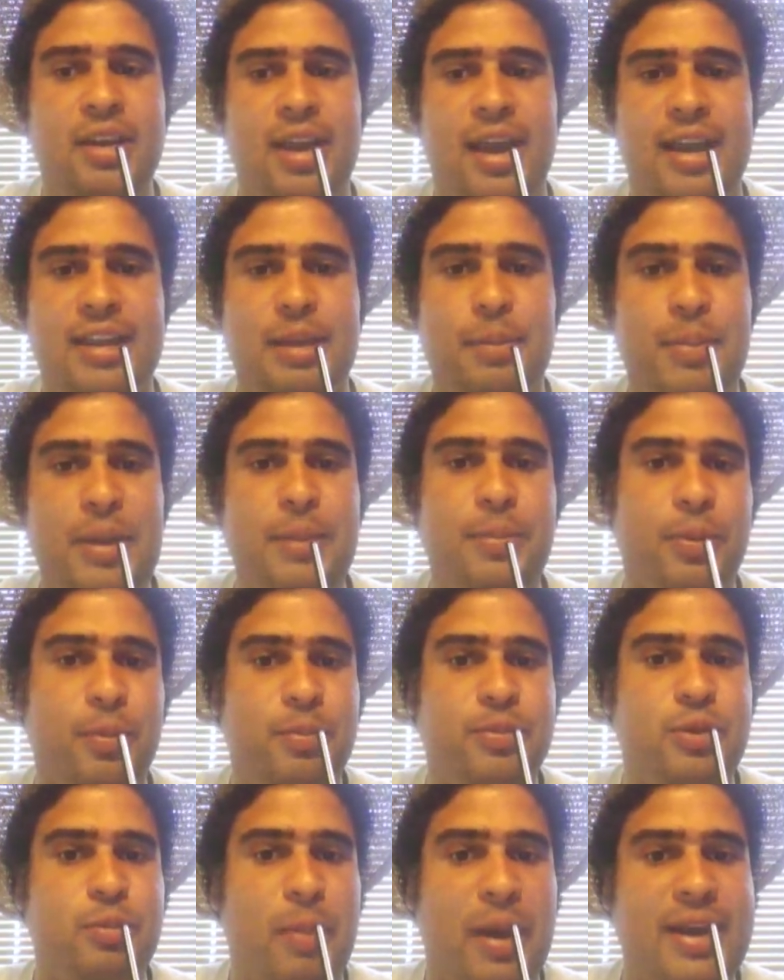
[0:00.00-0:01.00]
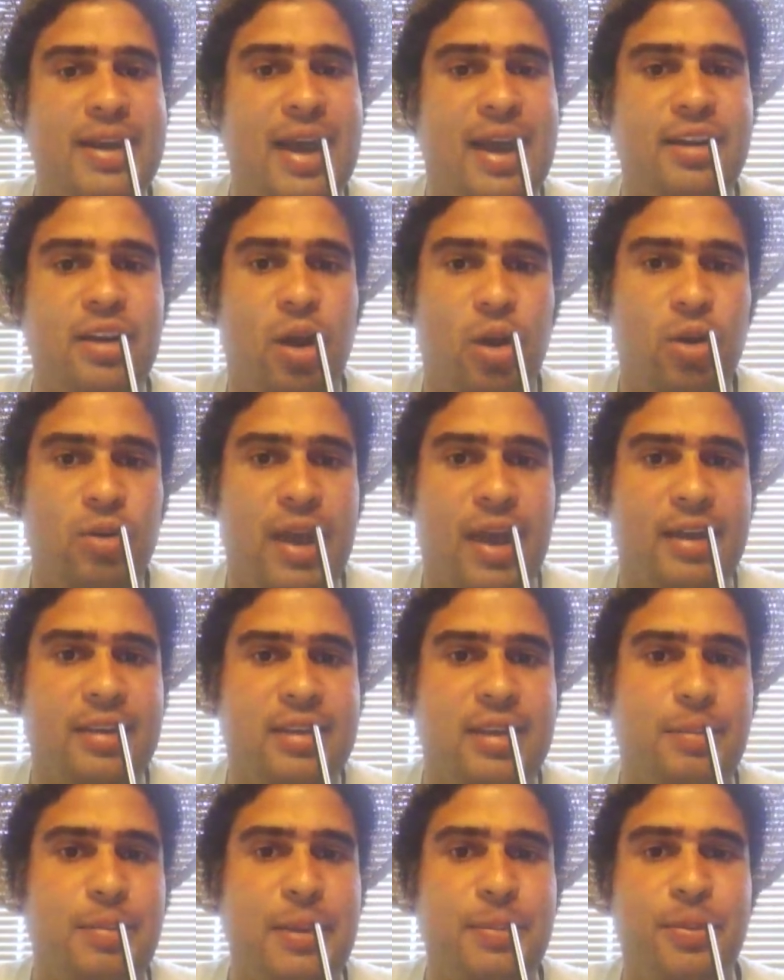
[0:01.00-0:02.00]
And the people might not know that.
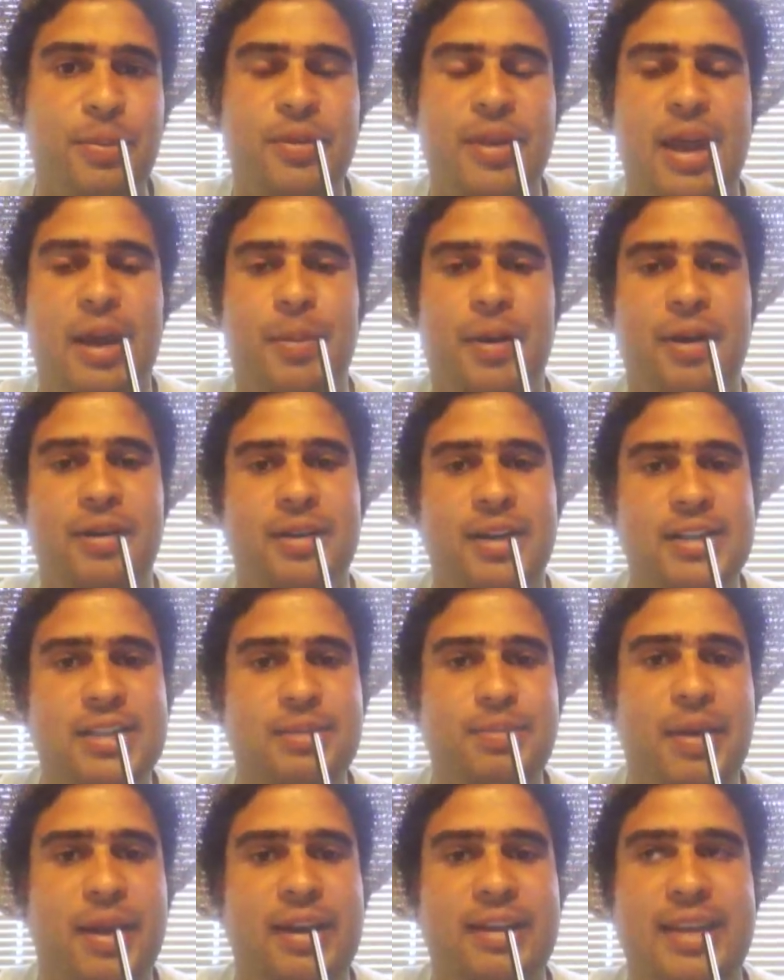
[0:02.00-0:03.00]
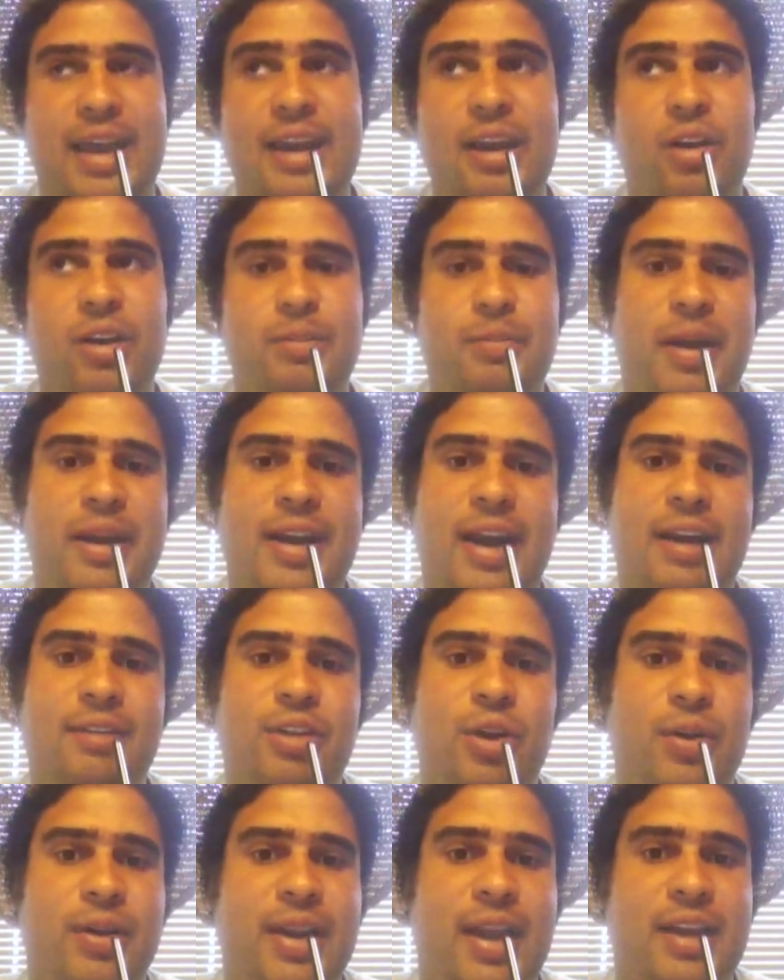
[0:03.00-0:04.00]
The people that are participating, might not even
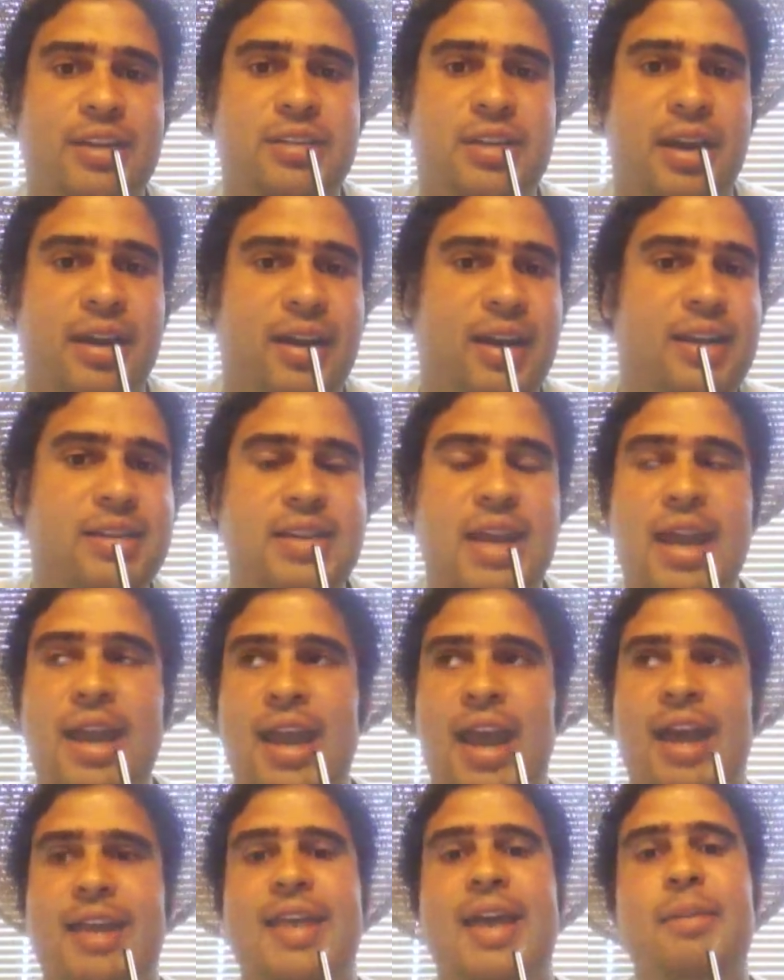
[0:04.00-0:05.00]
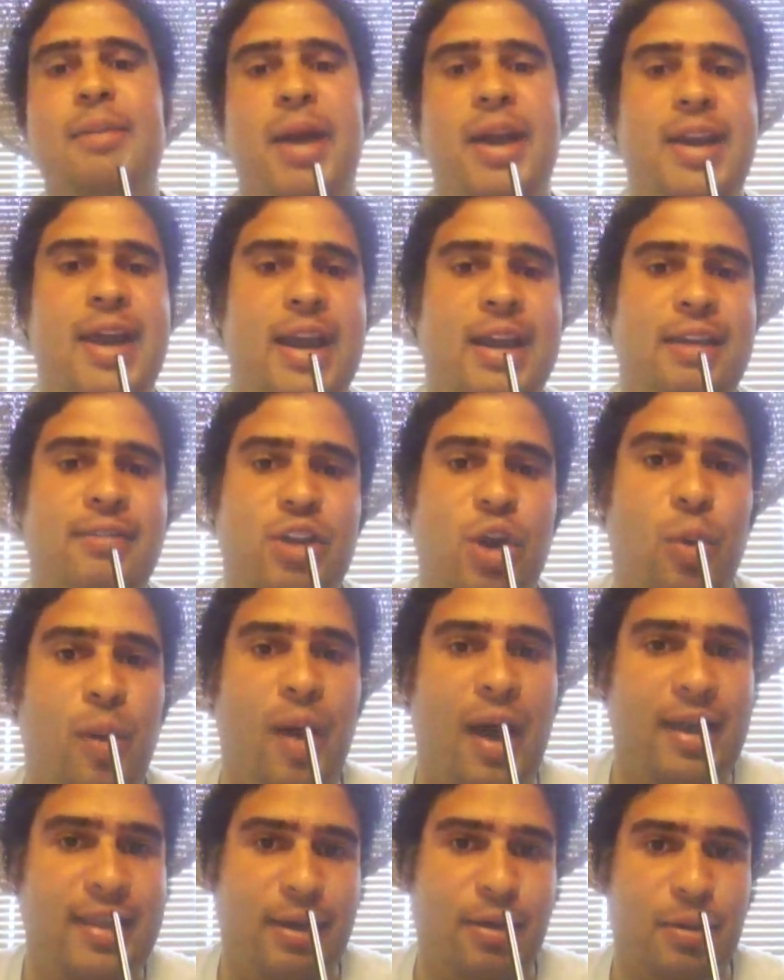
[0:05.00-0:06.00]
know what gang stalking is, and they might not even know
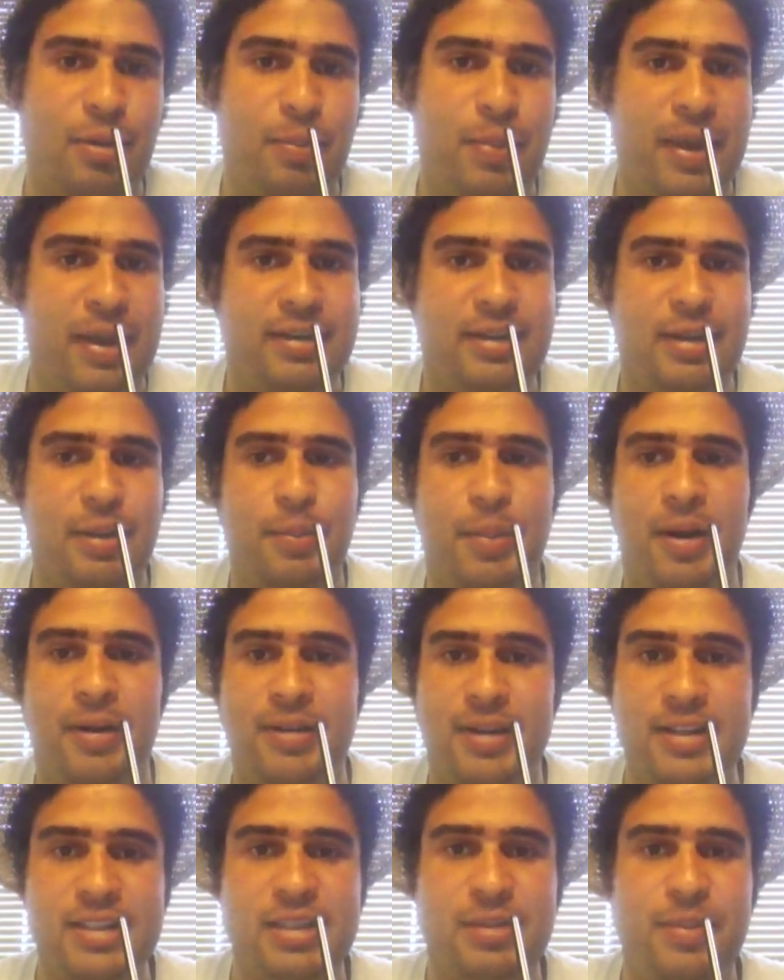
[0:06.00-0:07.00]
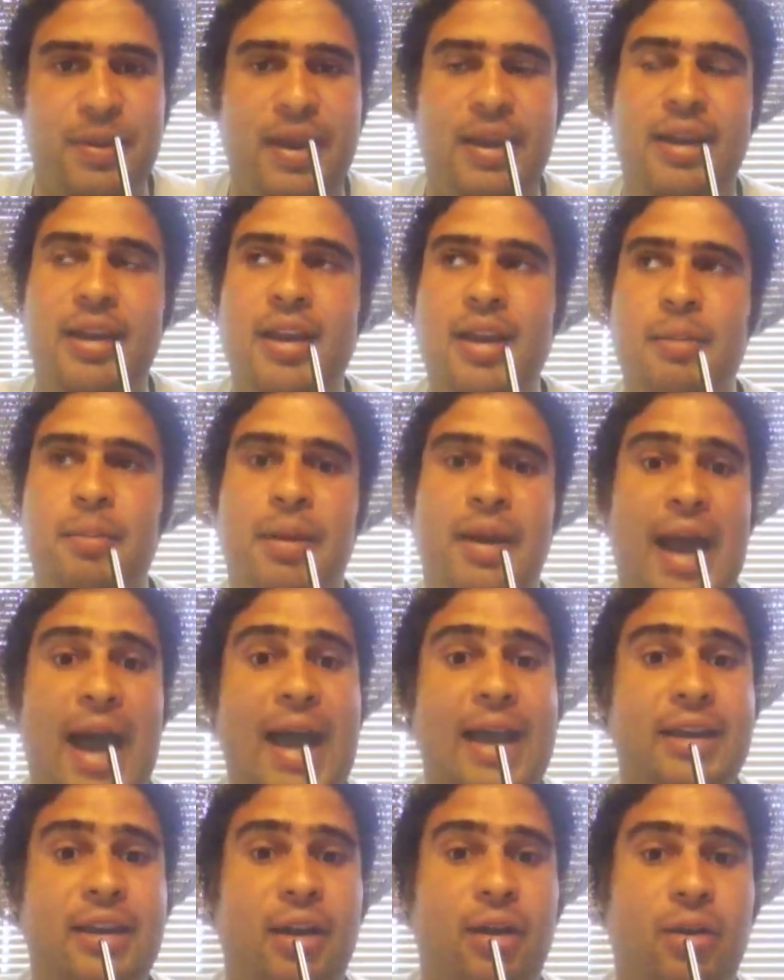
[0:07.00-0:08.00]
why they were picked to participate. But
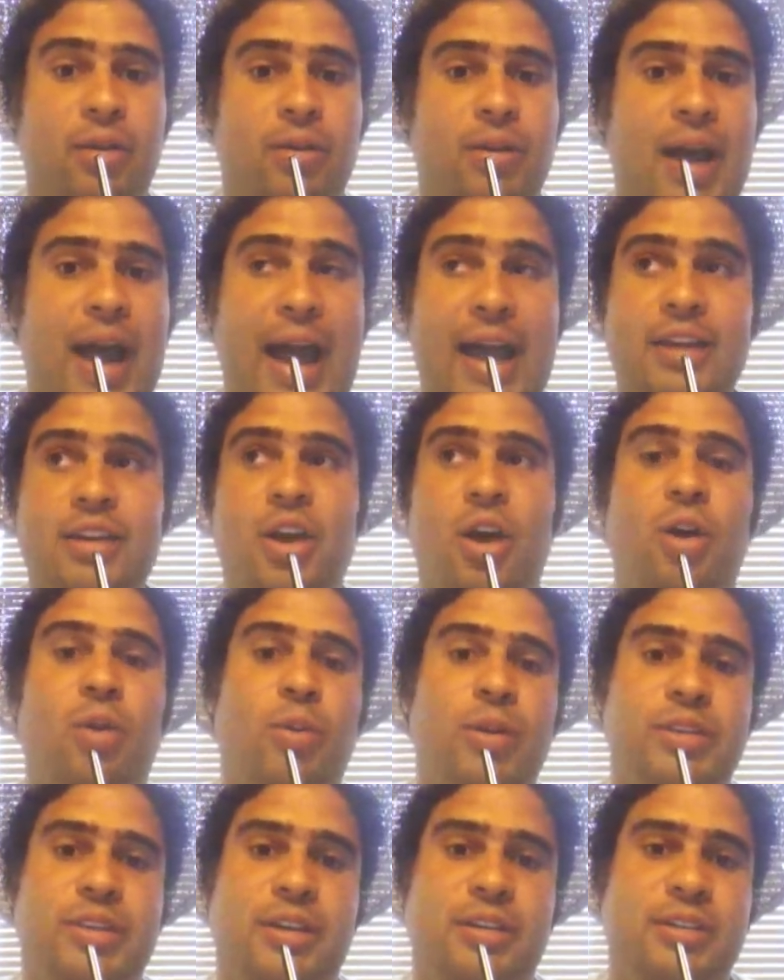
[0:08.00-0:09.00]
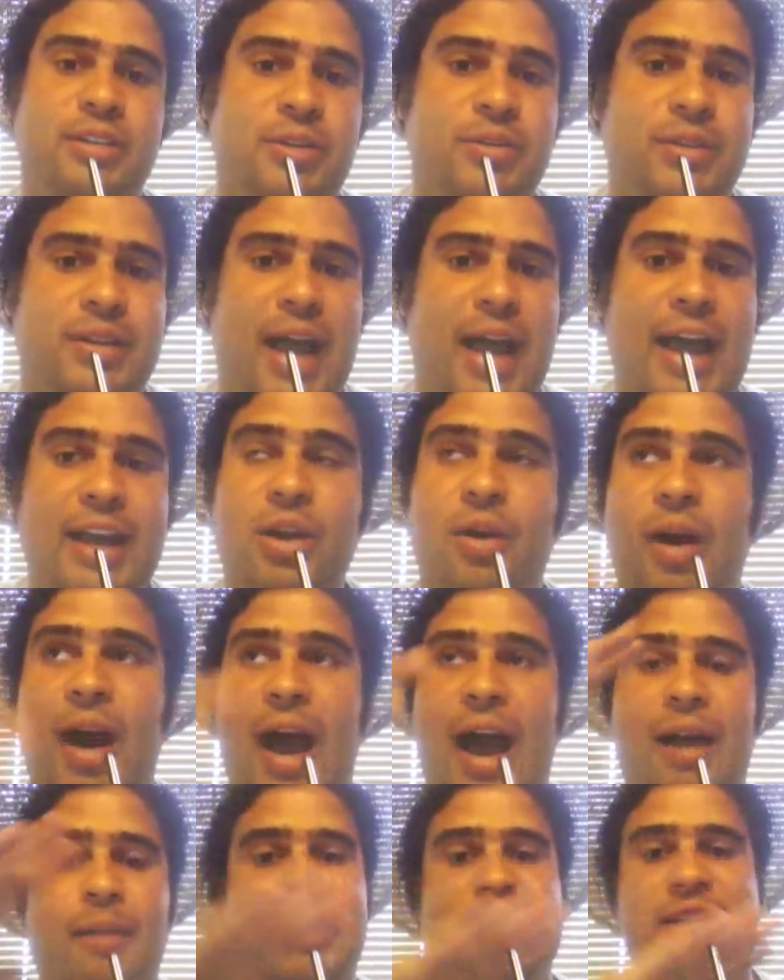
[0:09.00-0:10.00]
I know what they're doing. I know
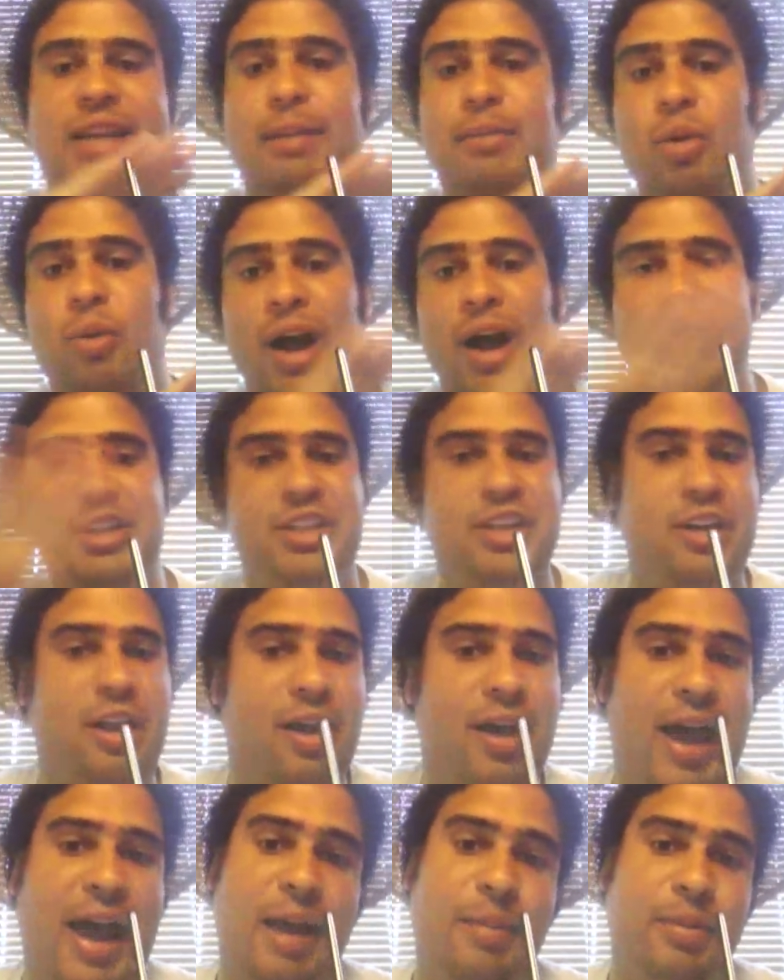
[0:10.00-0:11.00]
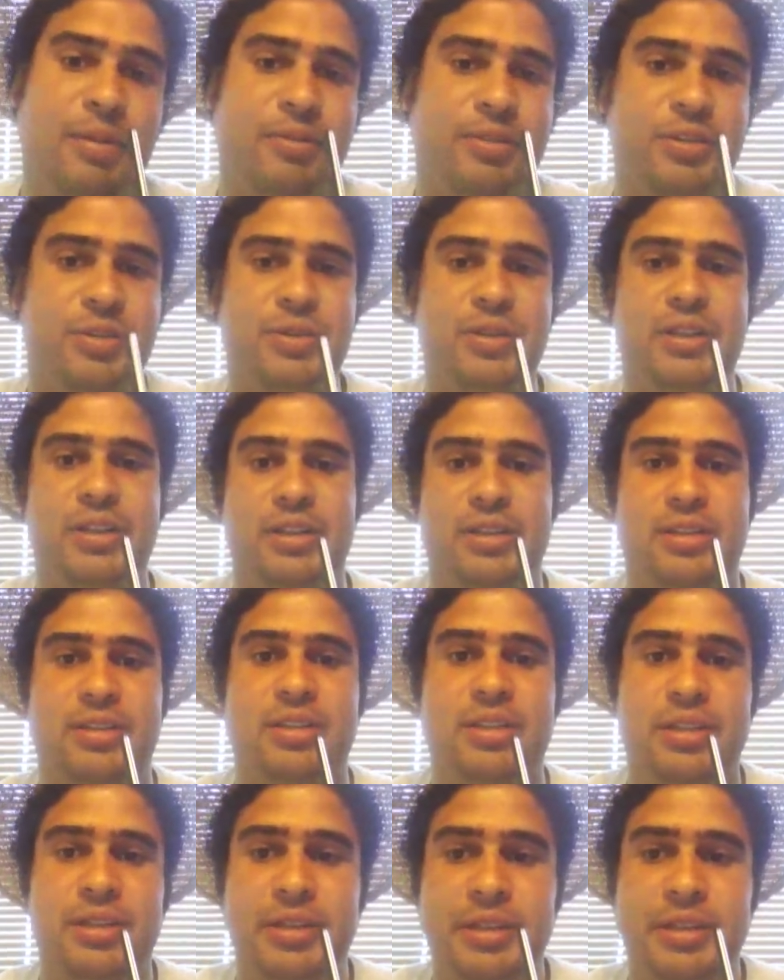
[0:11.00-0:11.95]
because I've been watching it all happen for 3 years.